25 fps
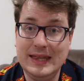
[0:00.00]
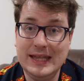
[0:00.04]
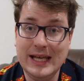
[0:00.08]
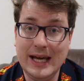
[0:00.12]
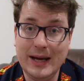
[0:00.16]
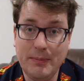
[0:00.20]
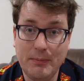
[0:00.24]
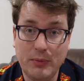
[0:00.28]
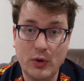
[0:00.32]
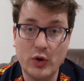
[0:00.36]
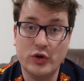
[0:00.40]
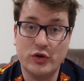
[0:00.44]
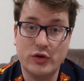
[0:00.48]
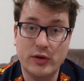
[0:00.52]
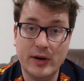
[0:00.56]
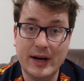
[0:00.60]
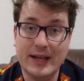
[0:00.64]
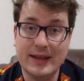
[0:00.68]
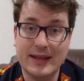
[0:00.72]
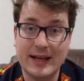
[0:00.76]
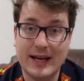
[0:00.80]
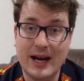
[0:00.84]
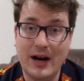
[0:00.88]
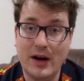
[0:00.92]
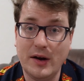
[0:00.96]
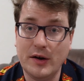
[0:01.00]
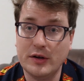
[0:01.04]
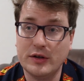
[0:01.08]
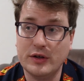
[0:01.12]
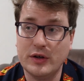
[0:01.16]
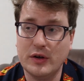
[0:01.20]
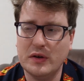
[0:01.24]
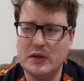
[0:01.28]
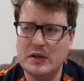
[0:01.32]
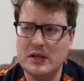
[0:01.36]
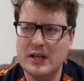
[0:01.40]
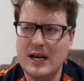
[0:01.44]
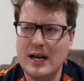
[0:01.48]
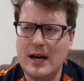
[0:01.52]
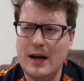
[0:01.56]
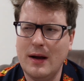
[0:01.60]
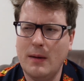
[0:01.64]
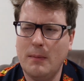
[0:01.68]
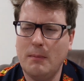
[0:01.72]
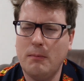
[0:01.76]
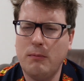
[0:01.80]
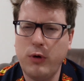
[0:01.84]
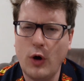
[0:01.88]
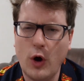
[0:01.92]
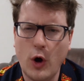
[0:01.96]
they portray the characters
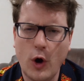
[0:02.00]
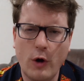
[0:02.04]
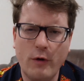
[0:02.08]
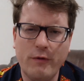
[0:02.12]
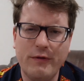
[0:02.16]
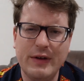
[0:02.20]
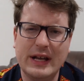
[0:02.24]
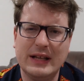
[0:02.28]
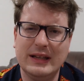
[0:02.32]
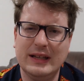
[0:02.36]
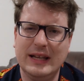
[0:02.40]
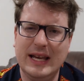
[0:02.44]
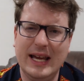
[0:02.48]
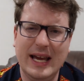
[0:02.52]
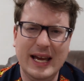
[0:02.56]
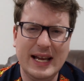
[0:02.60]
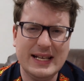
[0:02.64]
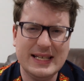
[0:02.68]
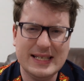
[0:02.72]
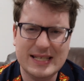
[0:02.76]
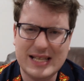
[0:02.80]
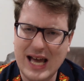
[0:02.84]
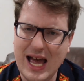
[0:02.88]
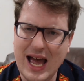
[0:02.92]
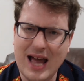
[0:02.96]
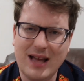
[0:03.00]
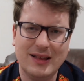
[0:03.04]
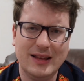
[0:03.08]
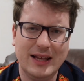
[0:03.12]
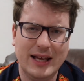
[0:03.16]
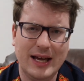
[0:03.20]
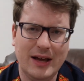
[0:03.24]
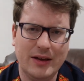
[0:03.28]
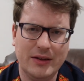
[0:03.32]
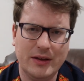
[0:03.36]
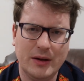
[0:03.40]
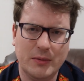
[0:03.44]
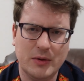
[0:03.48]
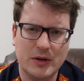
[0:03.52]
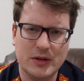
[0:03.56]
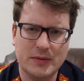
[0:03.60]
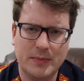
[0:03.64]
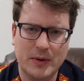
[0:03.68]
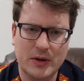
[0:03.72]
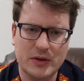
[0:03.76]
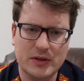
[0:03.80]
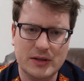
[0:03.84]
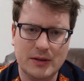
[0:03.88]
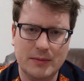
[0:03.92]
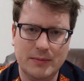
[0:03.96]
perfectly, exactly how they were
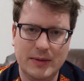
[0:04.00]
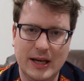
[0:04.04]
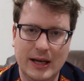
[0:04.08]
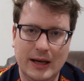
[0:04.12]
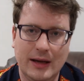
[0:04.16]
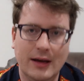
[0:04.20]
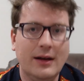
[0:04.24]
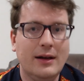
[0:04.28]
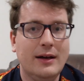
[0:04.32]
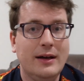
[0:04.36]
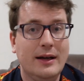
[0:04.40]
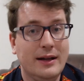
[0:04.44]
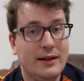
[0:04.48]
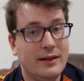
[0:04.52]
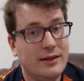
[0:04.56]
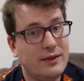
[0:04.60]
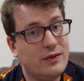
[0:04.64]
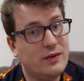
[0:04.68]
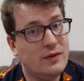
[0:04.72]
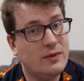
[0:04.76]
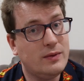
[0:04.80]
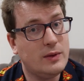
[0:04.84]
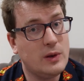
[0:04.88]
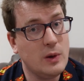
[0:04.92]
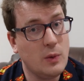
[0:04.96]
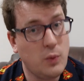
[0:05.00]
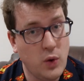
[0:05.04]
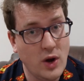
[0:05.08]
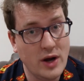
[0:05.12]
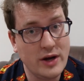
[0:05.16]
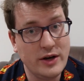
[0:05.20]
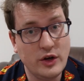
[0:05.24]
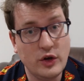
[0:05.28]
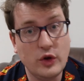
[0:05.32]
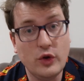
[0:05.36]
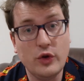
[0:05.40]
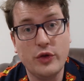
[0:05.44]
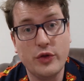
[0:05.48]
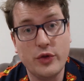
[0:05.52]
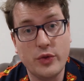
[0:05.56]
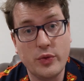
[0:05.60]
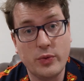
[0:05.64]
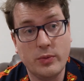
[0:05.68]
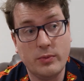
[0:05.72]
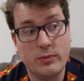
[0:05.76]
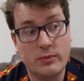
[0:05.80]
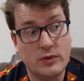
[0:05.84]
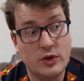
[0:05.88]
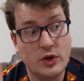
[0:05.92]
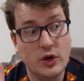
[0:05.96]
supposed to be. The one who
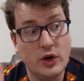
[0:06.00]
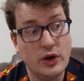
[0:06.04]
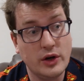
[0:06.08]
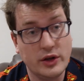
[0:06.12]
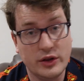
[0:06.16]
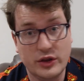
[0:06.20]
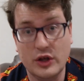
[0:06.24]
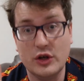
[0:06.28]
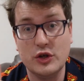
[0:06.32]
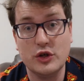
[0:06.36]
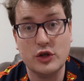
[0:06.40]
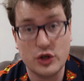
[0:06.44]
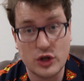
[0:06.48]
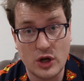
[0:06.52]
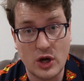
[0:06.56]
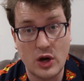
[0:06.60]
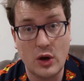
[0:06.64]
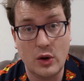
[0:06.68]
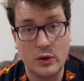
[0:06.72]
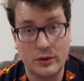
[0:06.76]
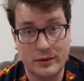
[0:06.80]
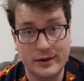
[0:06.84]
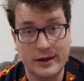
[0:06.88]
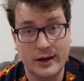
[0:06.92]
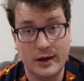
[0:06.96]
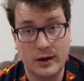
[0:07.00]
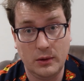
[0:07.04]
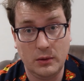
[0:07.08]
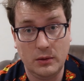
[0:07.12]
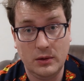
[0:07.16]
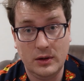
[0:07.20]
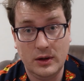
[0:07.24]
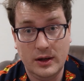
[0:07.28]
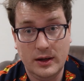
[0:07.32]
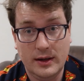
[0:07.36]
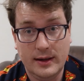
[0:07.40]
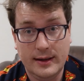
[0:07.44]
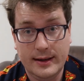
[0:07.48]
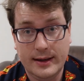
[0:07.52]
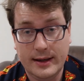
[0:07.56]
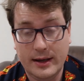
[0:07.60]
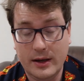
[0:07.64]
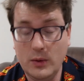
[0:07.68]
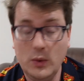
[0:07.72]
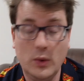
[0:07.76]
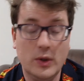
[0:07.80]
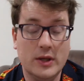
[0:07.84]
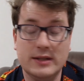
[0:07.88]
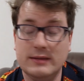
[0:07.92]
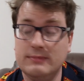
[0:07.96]
took the show, though,
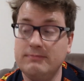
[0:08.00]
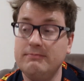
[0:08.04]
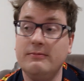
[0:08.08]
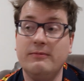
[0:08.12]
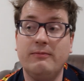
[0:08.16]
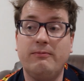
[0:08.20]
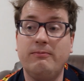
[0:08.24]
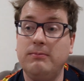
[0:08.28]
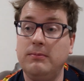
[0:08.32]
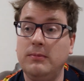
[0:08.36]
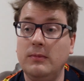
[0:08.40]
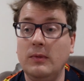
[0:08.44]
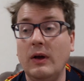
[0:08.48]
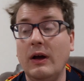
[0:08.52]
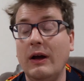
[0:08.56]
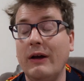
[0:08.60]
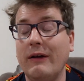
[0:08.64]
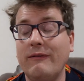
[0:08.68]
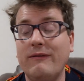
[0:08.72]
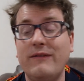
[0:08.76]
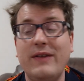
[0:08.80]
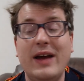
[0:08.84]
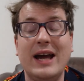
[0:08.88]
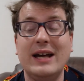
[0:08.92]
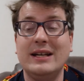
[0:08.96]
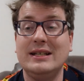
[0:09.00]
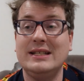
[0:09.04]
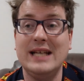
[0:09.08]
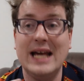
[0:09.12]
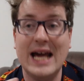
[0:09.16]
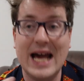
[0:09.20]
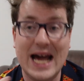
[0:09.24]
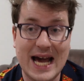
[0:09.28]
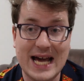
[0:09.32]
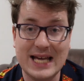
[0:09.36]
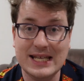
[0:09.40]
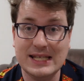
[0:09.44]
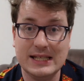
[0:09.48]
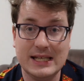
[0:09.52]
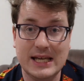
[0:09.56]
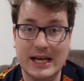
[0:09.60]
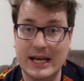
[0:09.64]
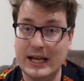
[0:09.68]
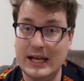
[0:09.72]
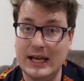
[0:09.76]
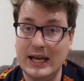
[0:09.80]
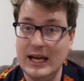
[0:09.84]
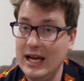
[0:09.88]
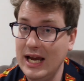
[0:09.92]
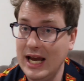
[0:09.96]
he was
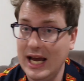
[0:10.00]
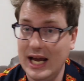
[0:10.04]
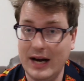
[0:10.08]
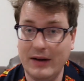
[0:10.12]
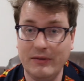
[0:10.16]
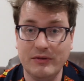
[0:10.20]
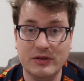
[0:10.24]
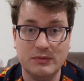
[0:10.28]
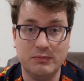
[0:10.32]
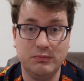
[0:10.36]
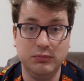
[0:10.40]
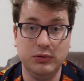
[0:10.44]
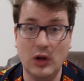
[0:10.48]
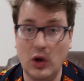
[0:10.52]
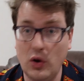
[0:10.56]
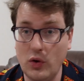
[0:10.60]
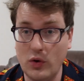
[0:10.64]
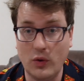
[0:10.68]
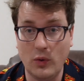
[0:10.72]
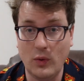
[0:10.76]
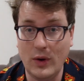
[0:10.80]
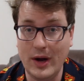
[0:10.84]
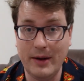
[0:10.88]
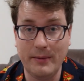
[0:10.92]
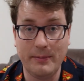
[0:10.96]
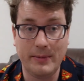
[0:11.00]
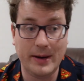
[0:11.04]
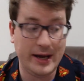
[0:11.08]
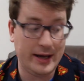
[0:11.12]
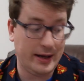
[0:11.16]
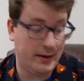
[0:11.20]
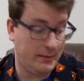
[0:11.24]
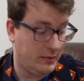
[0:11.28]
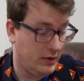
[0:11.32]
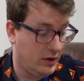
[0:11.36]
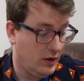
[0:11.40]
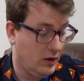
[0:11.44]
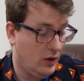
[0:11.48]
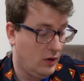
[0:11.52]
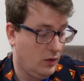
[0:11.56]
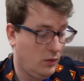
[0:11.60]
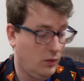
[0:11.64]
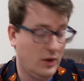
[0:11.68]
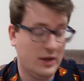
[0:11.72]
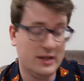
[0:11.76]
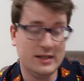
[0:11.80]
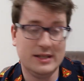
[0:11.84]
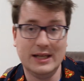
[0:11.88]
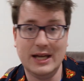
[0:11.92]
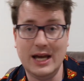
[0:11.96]
fantastic, and I was blown away by him,
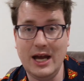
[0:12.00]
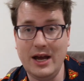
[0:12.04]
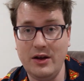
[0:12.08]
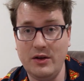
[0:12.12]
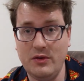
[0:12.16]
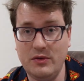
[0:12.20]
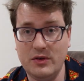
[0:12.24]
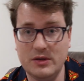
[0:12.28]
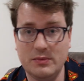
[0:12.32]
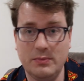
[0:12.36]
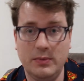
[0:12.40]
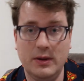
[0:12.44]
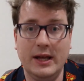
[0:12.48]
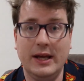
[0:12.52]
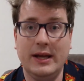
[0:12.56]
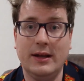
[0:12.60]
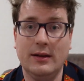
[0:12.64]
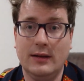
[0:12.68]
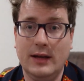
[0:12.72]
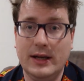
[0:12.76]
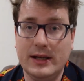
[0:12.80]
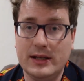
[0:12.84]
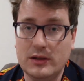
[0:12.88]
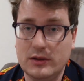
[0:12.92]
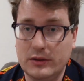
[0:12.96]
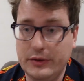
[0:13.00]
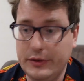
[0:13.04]
was the guy who was playing Lex